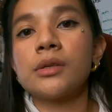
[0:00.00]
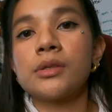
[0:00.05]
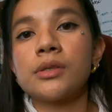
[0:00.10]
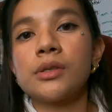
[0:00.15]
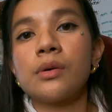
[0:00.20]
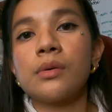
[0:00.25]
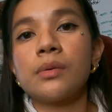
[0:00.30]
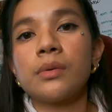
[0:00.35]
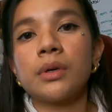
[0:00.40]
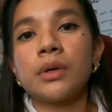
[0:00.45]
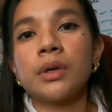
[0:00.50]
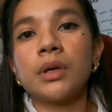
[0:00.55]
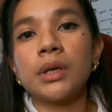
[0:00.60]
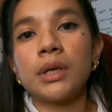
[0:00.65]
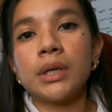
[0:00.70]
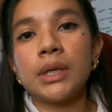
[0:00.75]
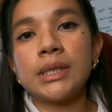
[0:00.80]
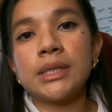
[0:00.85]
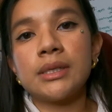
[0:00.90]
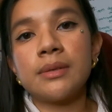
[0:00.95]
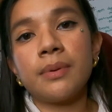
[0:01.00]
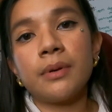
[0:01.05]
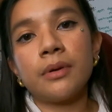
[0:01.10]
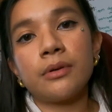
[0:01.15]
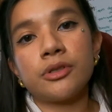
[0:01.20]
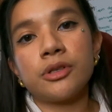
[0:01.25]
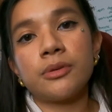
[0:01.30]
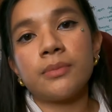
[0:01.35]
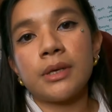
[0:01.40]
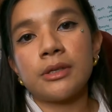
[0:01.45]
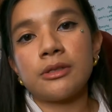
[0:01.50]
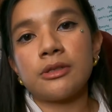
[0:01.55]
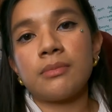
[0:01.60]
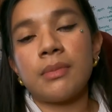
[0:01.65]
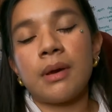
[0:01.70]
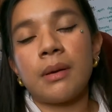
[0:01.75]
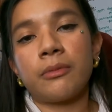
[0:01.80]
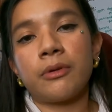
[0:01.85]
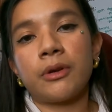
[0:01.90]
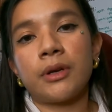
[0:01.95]
So you're gonna need to build your muscle
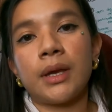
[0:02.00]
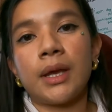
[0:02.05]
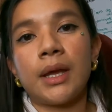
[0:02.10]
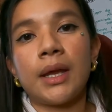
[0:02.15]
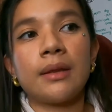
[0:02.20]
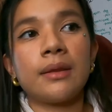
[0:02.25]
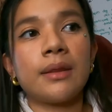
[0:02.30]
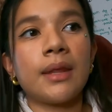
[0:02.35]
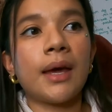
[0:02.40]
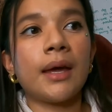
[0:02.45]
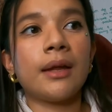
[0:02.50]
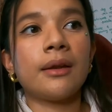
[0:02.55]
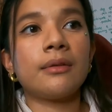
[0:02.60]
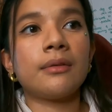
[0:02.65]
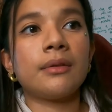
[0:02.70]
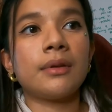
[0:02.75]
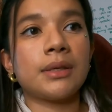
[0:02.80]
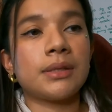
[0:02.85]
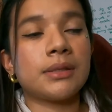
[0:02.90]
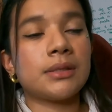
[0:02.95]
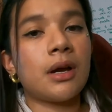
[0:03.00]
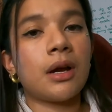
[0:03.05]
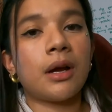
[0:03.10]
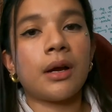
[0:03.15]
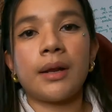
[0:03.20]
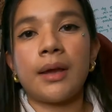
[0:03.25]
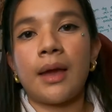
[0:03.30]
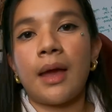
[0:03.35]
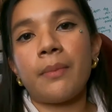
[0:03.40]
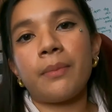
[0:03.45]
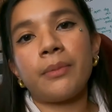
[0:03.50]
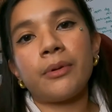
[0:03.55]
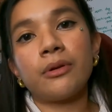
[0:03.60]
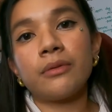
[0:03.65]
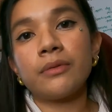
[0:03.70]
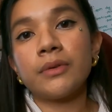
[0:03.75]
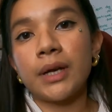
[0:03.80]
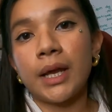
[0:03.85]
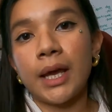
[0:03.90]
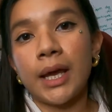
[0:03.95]
memory, and that is not gonna happen
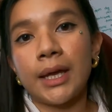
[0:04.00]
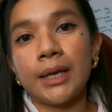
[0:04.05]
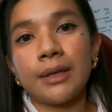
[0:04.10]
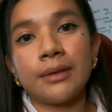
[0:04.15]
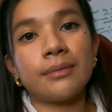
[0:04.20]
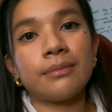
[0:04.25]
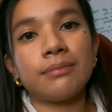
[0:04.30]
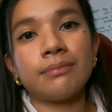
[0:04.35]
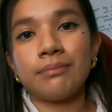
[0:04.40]
overnight.